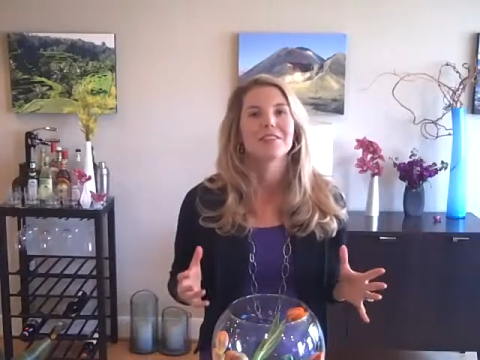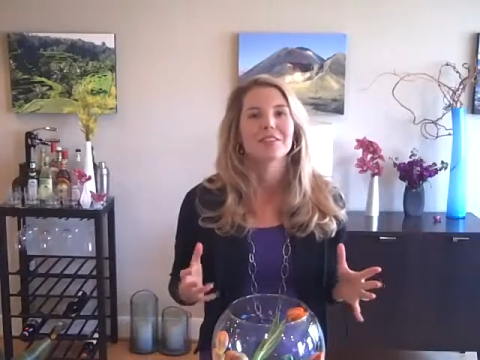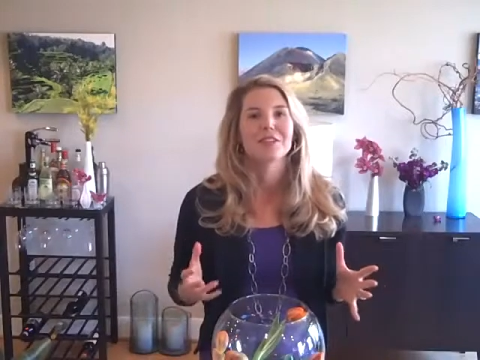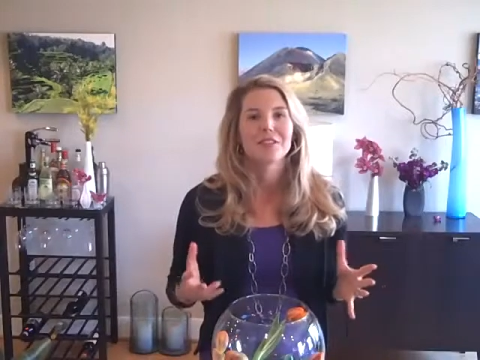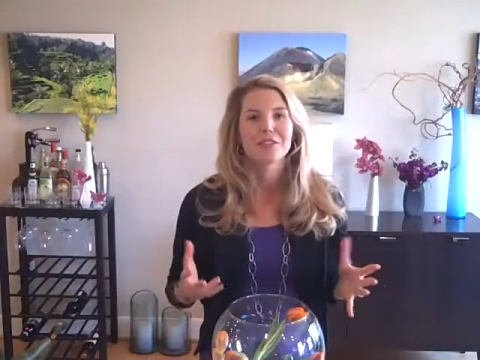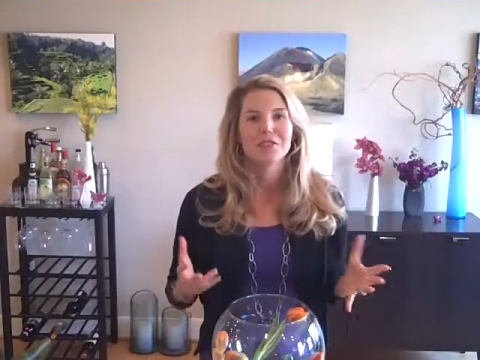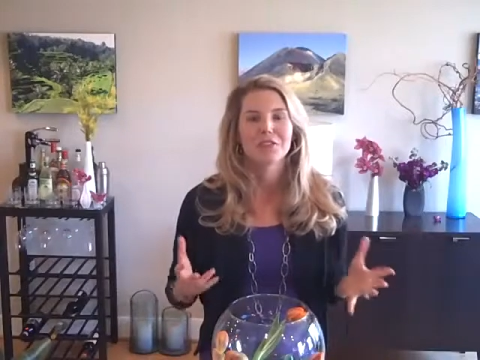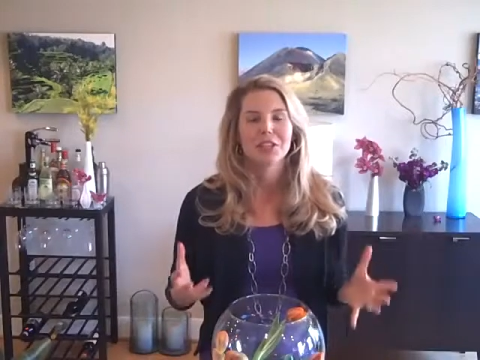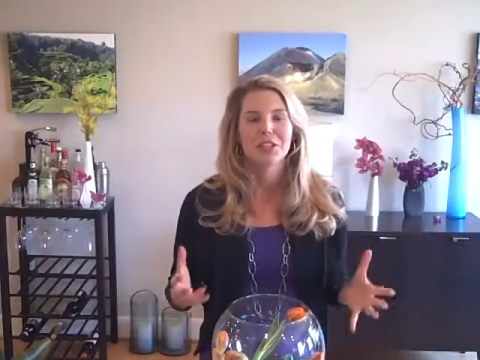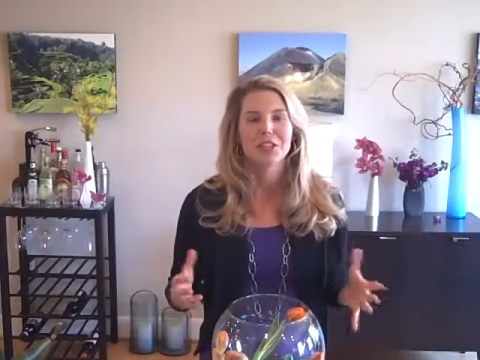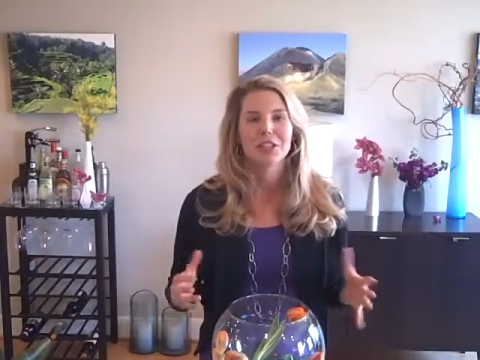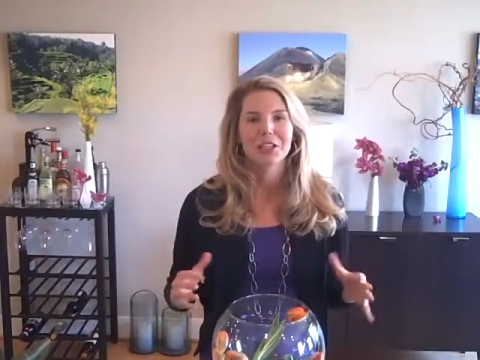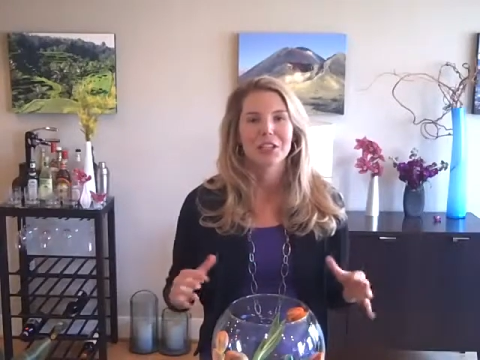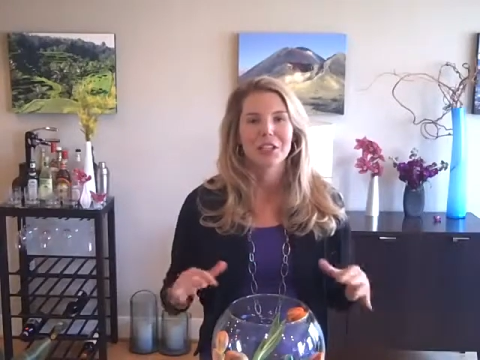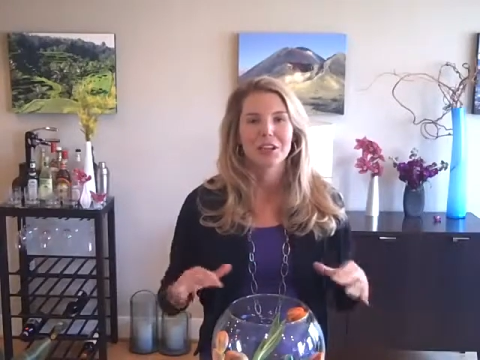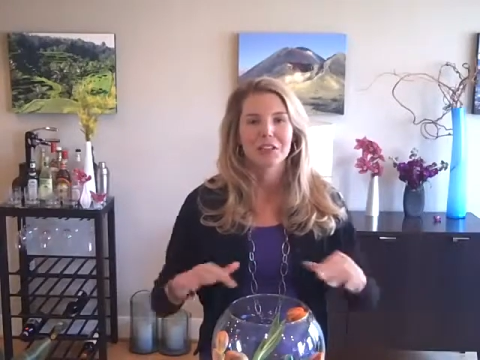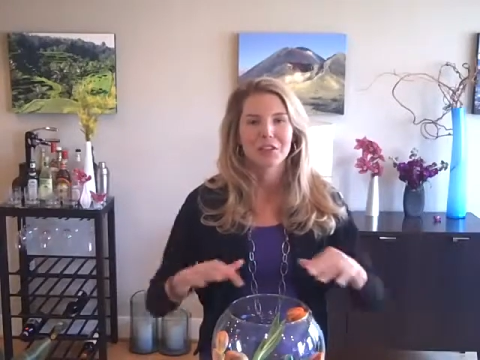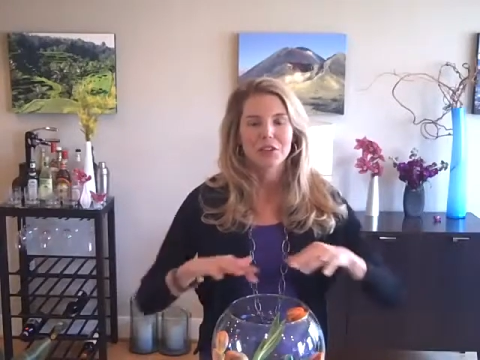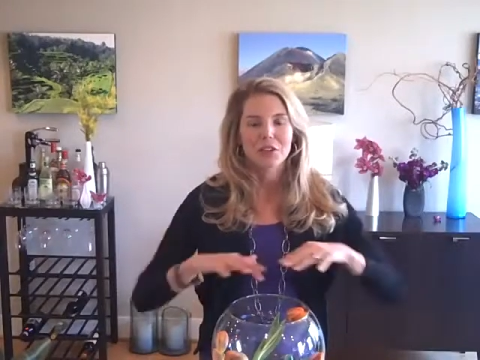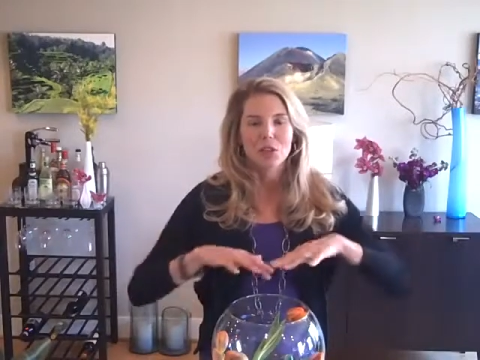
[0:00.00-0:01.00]
the feeling
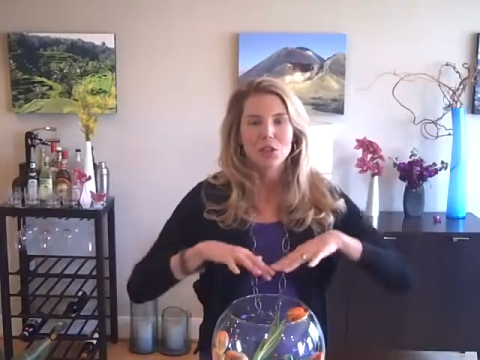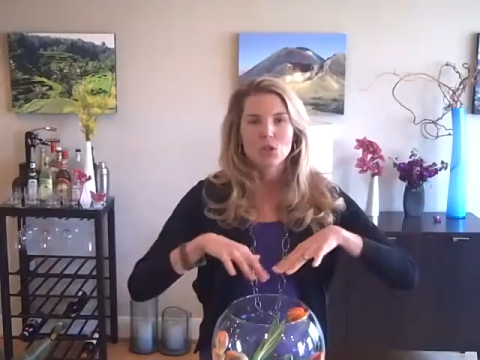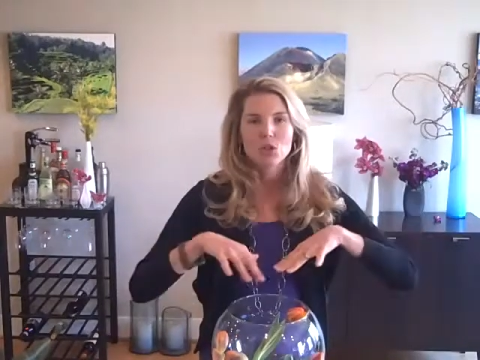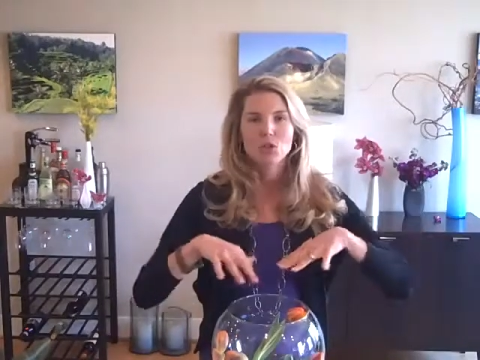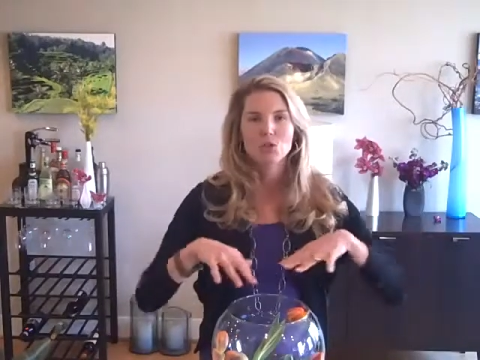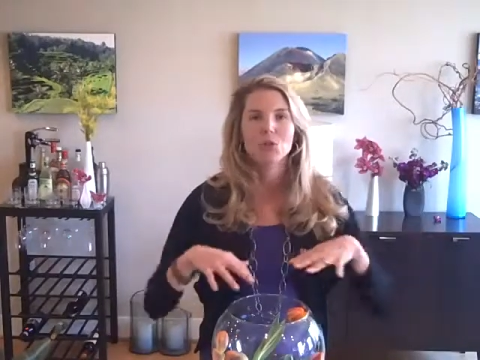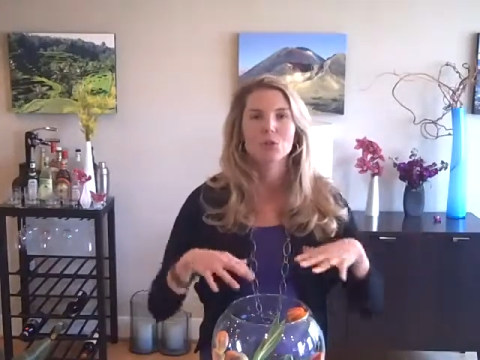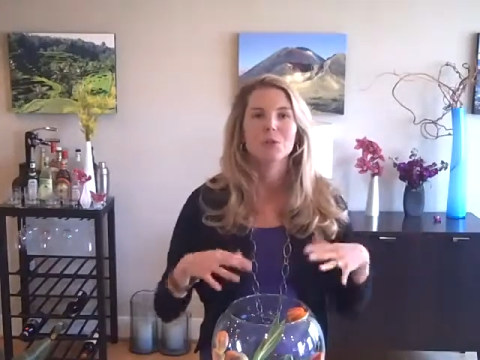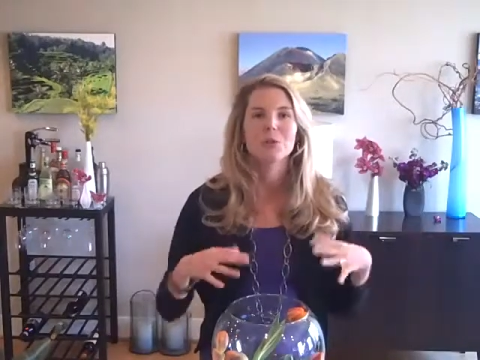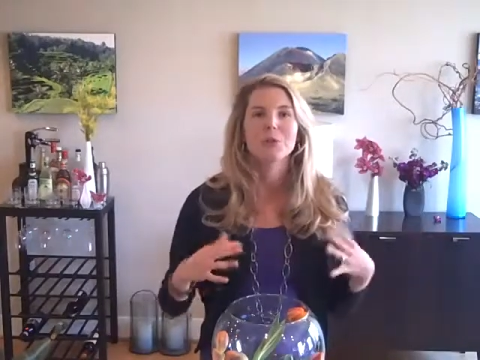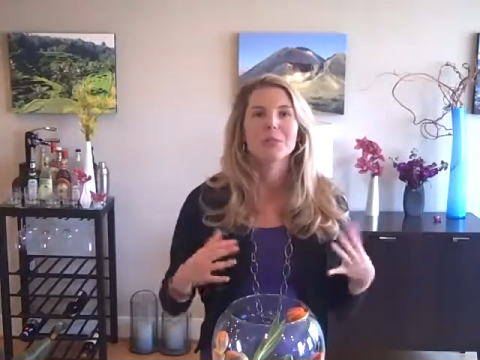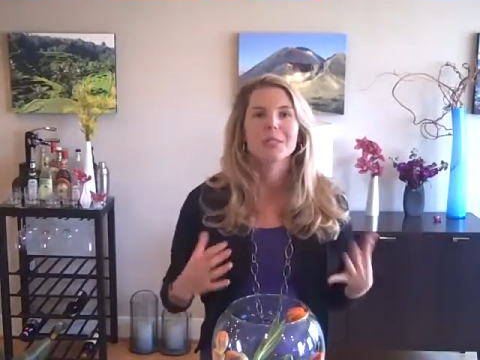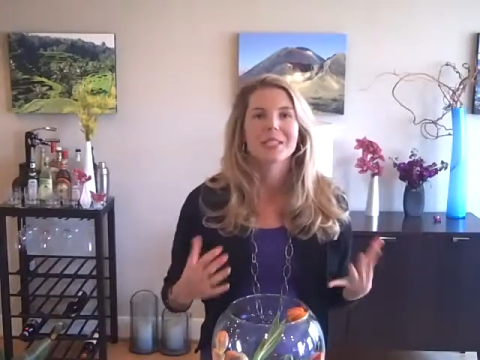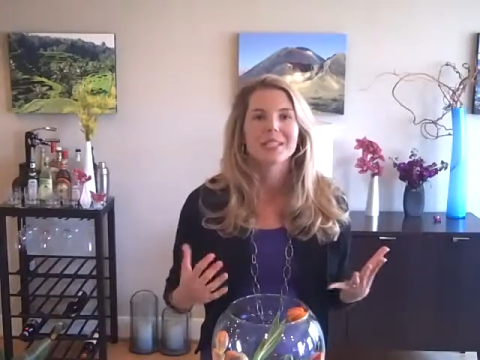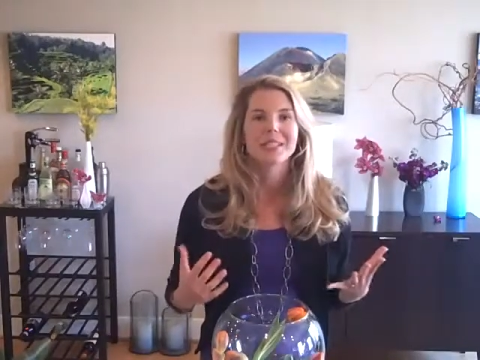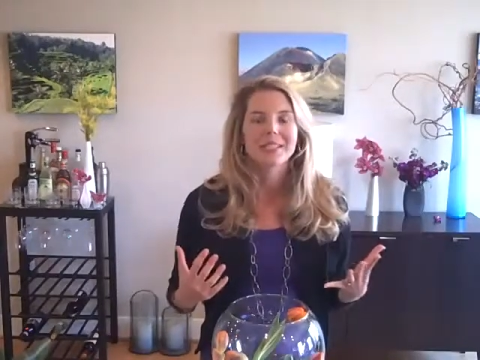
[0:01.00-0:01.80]
of tulips